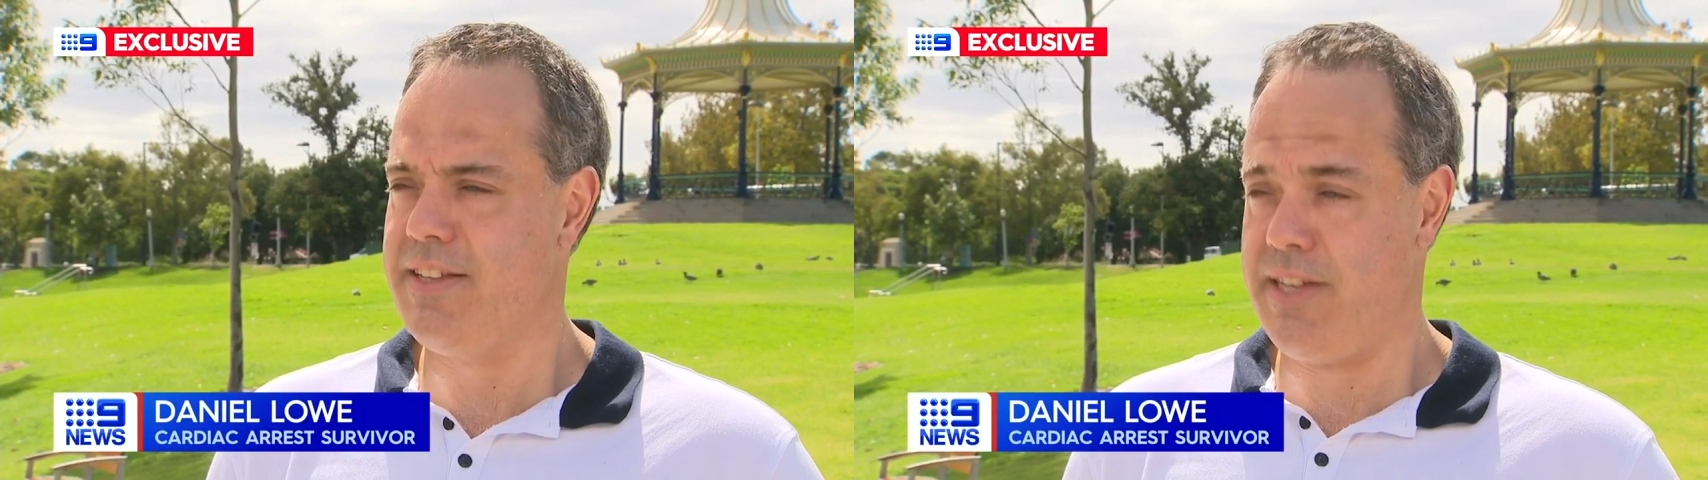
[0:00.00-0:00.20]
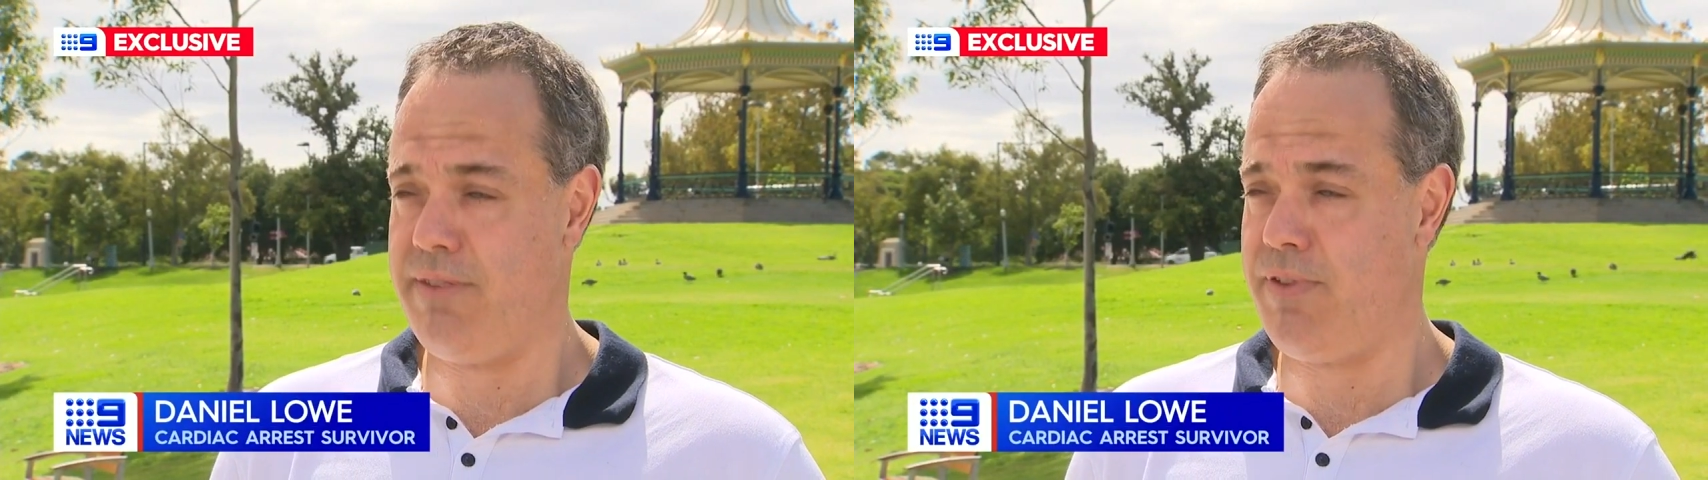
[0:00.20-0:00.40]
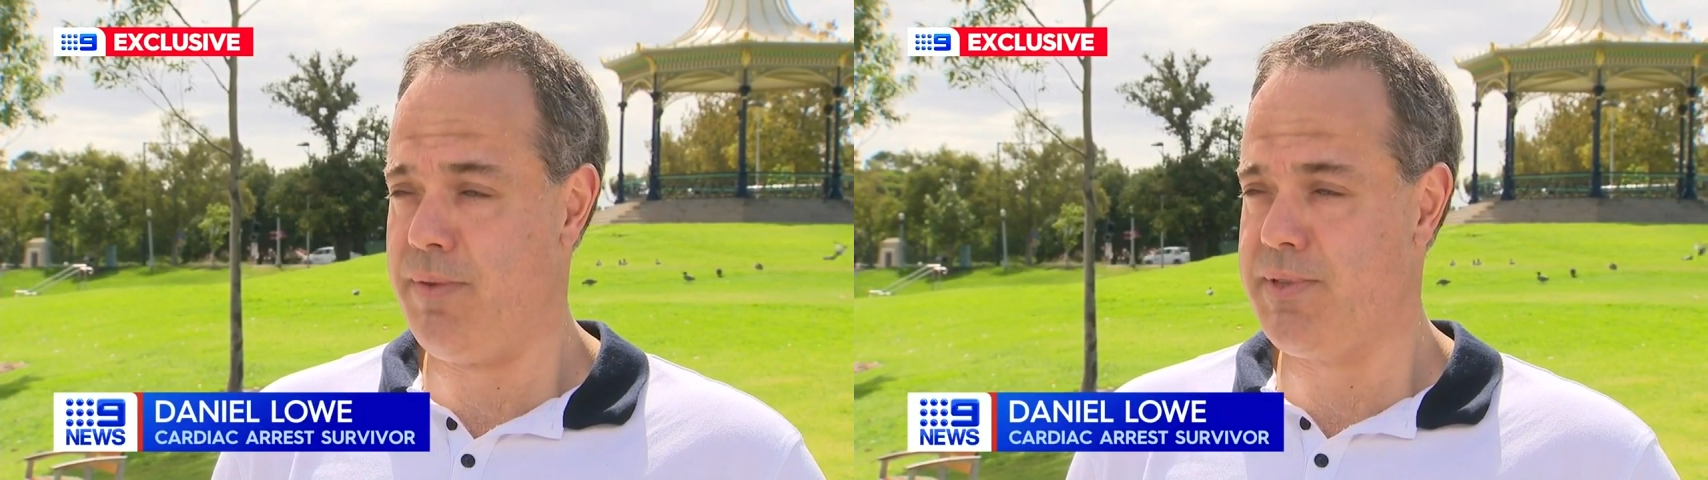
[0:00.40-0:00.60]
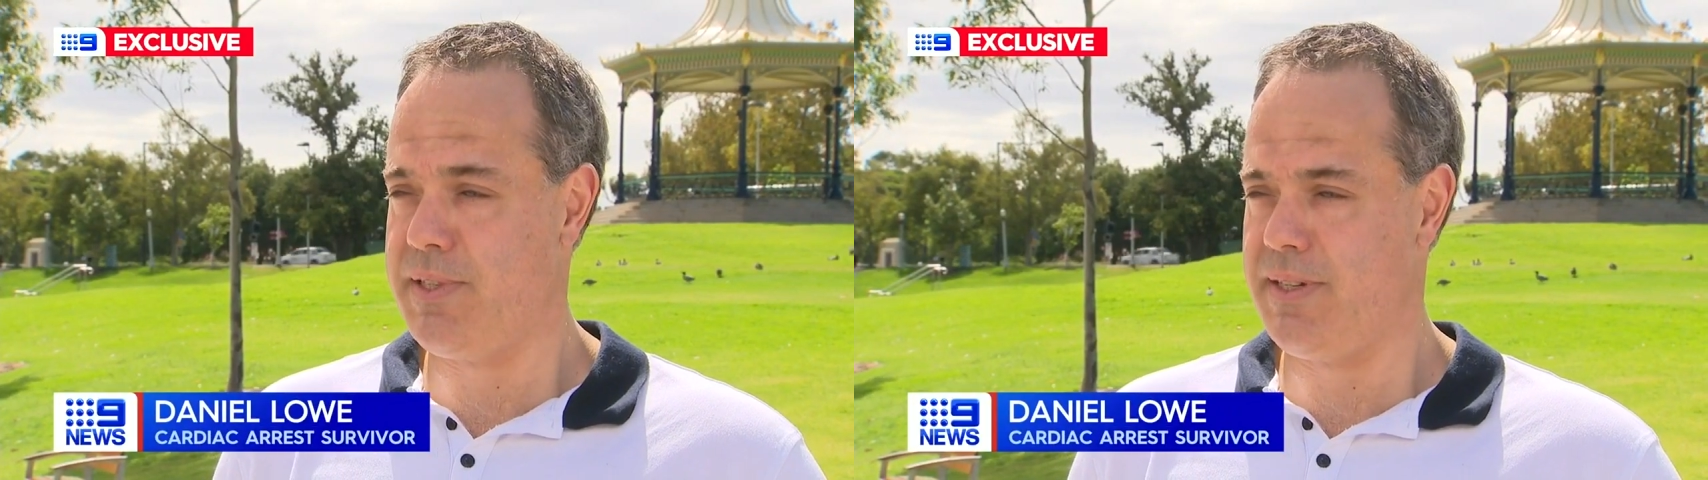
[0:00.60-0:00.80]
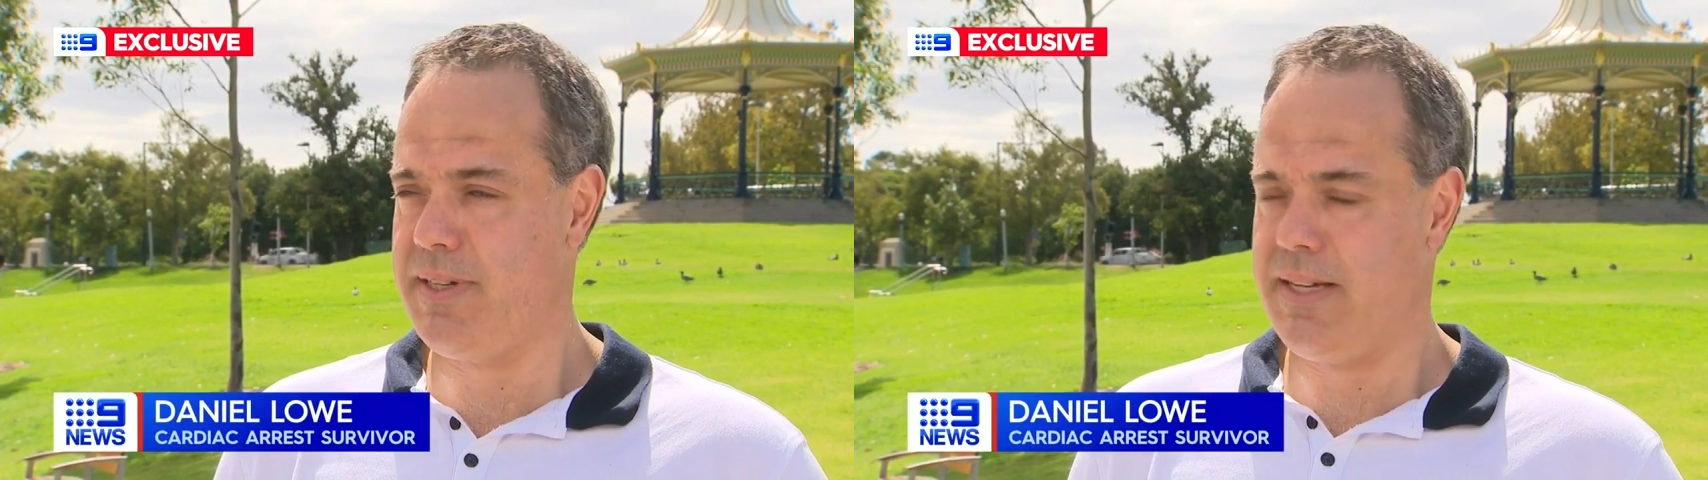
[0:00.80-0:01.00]

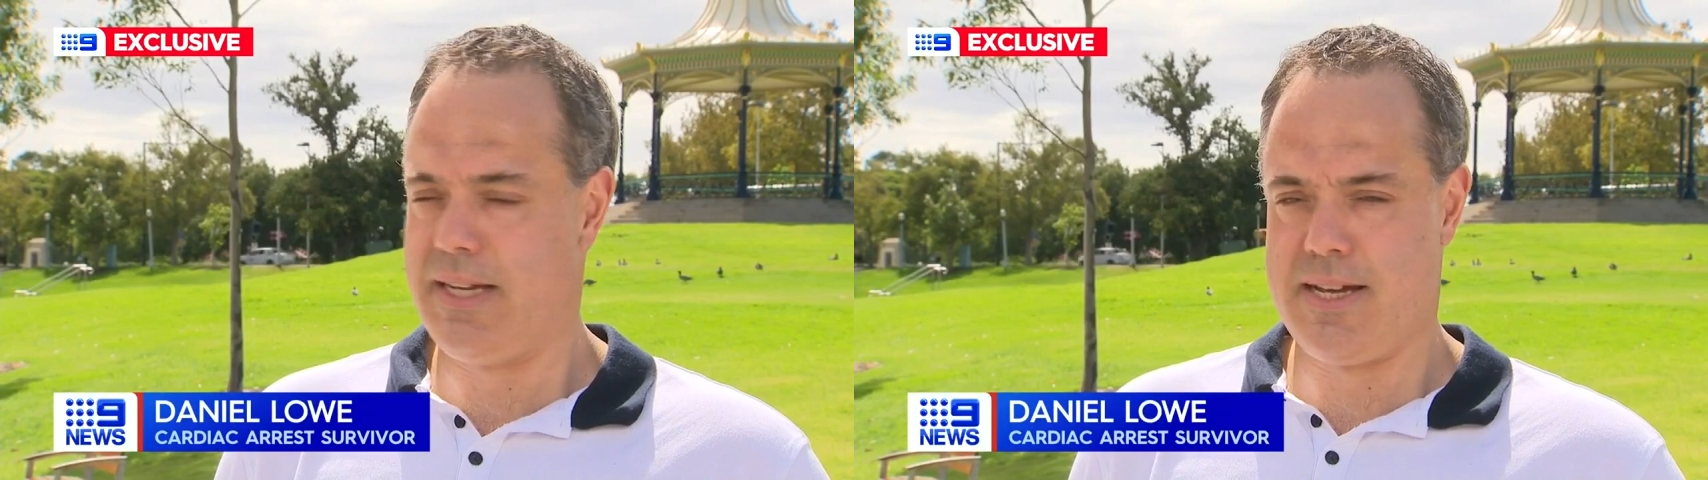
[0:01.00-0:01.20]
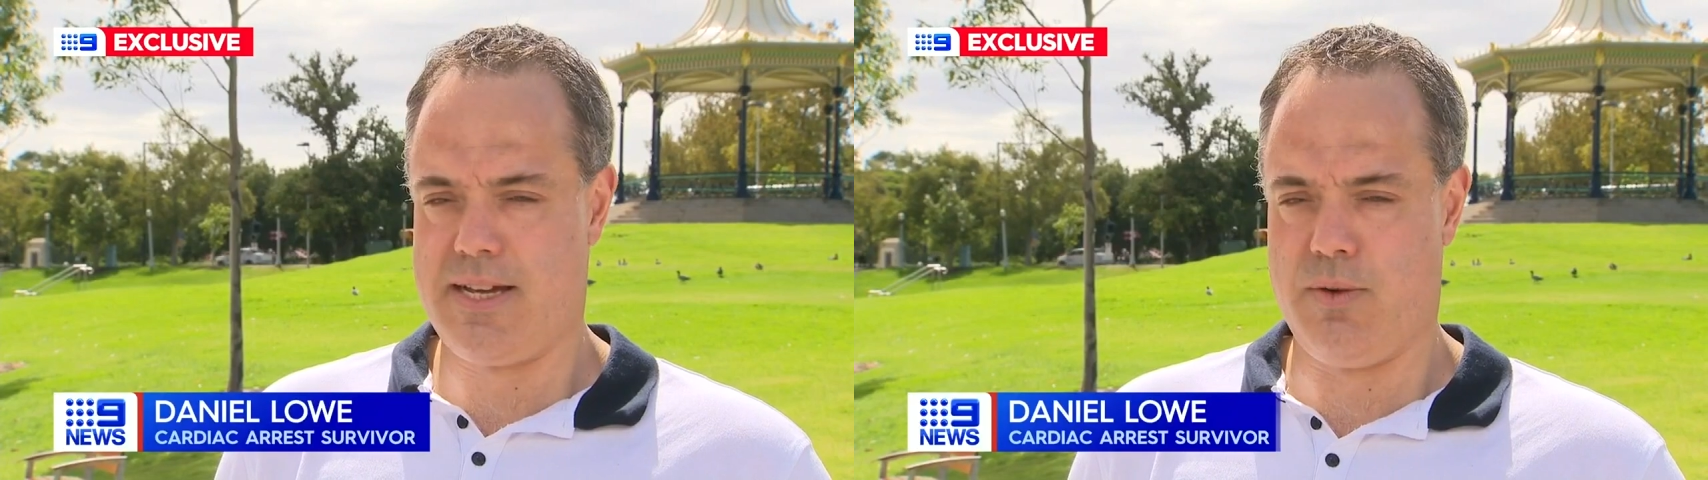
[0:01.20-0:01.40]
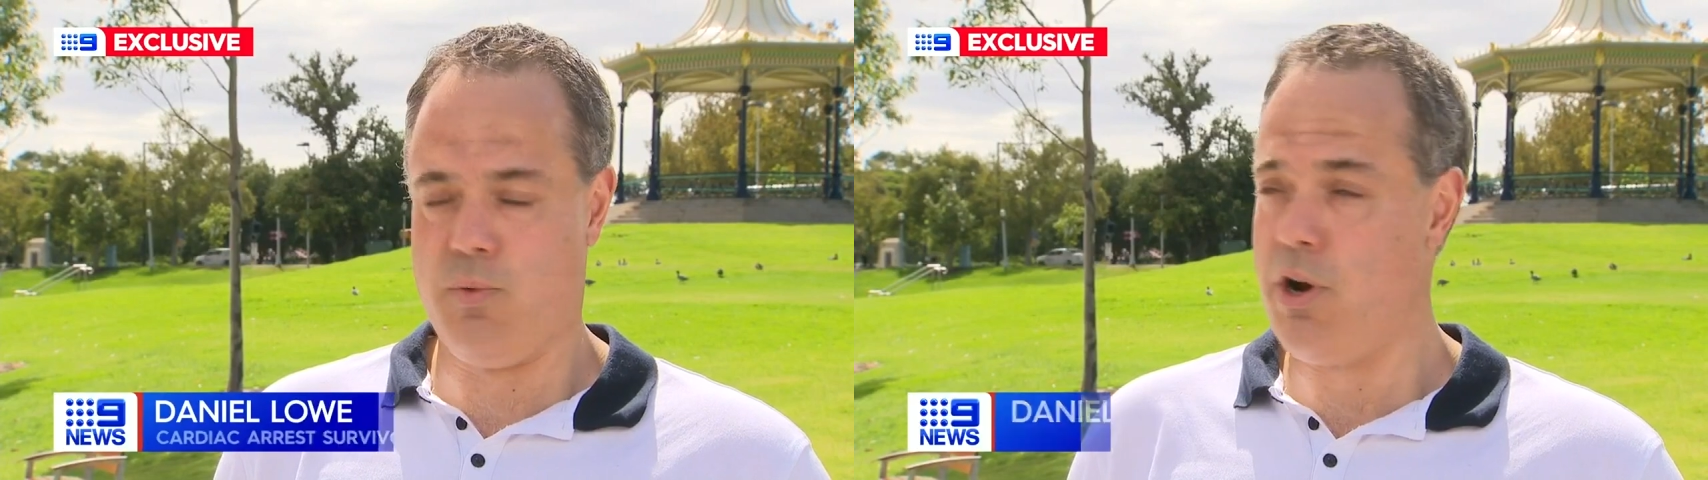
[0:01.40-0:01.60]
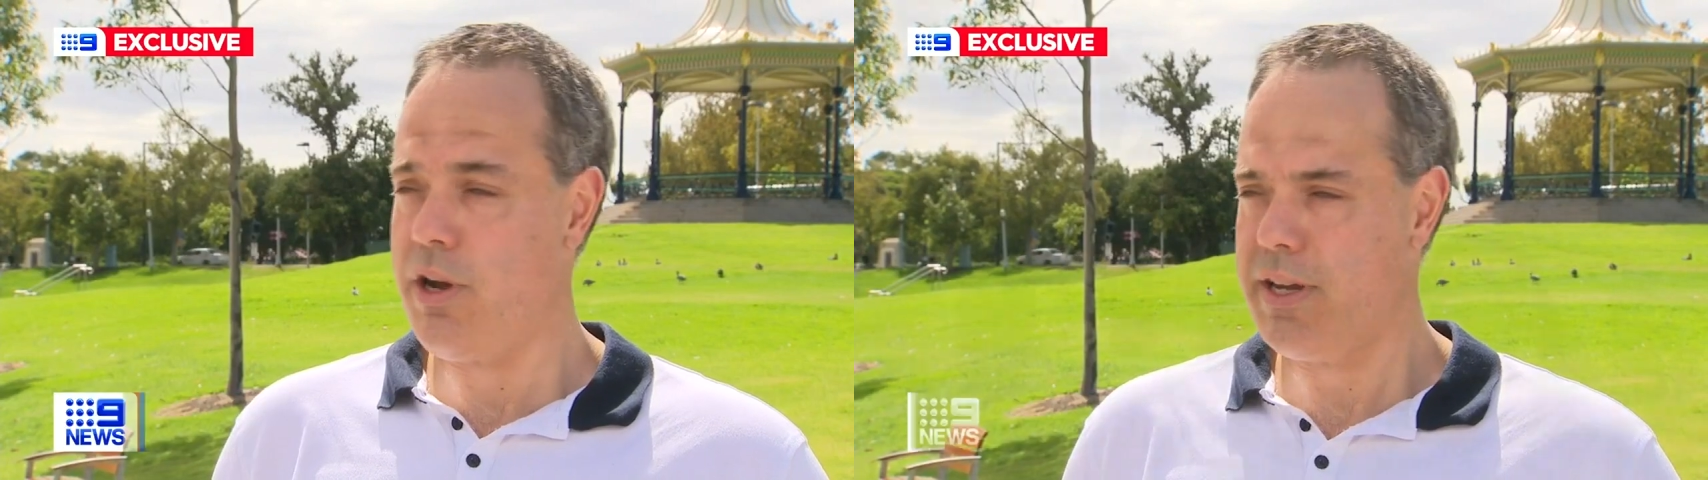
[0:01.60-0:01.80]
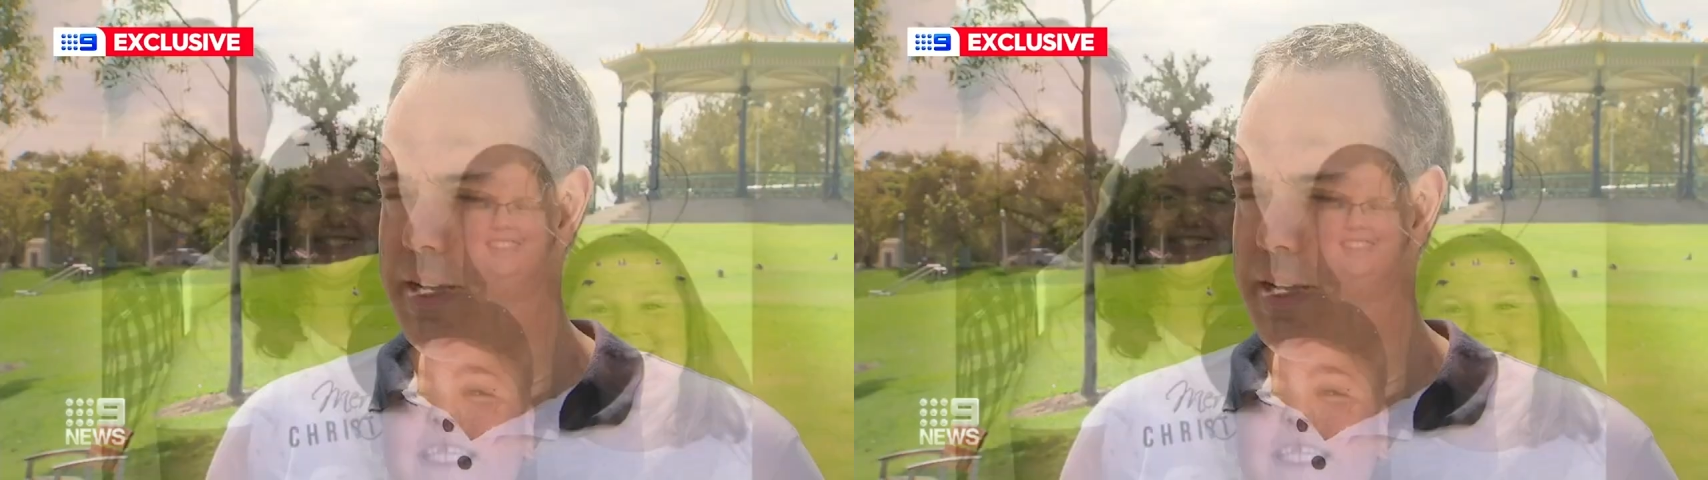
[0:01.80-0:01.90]
defibs work.